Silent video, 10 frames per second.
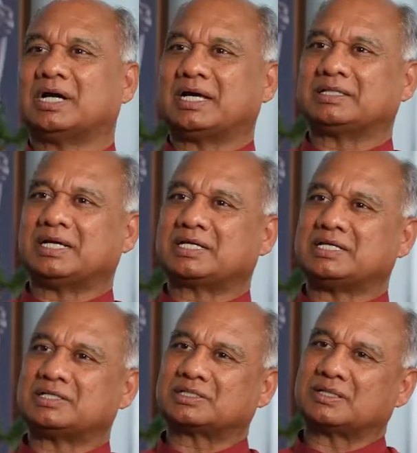and that
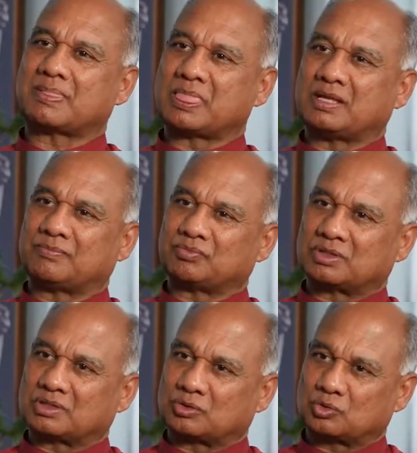is
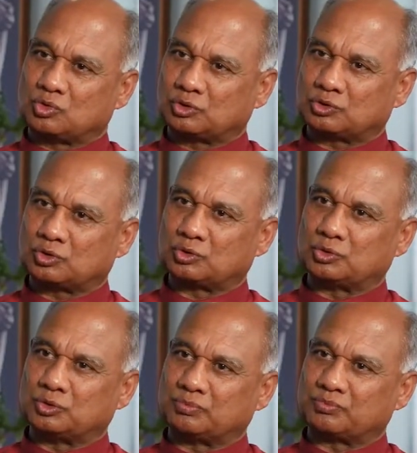go
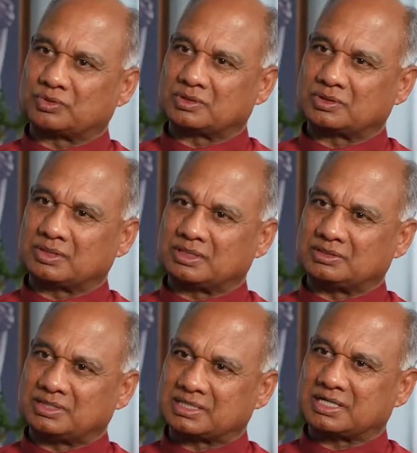through a
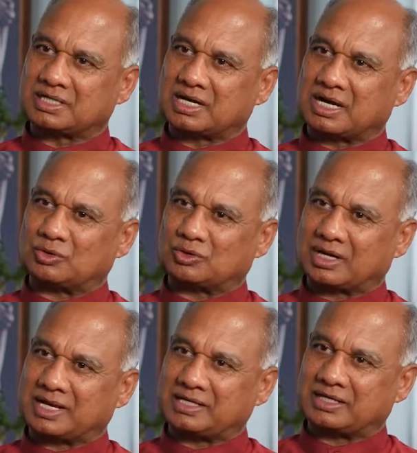general
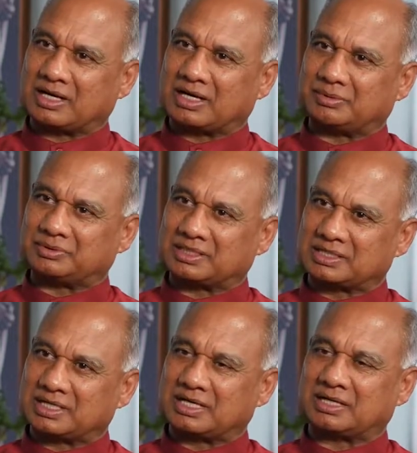outline of
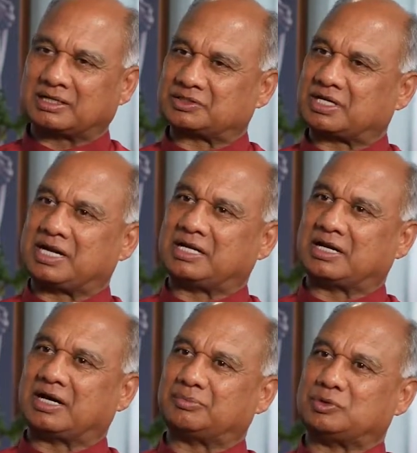general
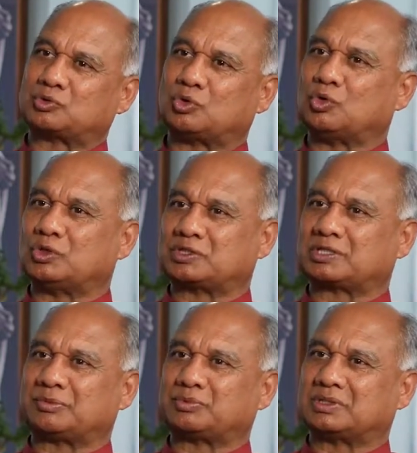understanding of this whole
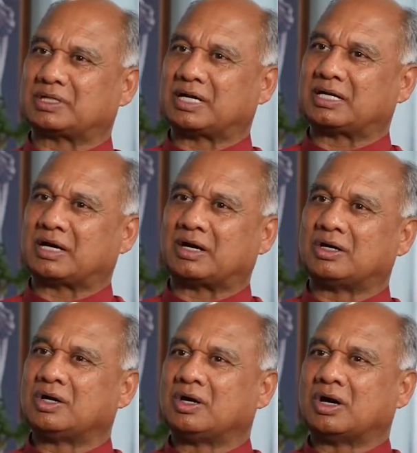scripture and
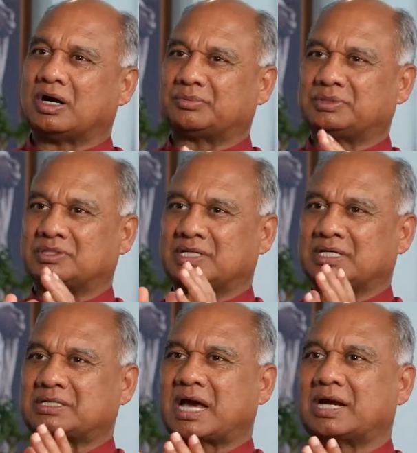of this
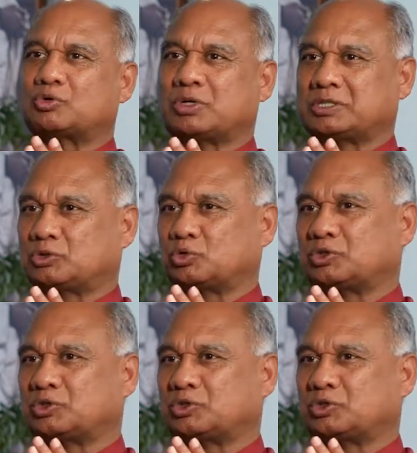entire 22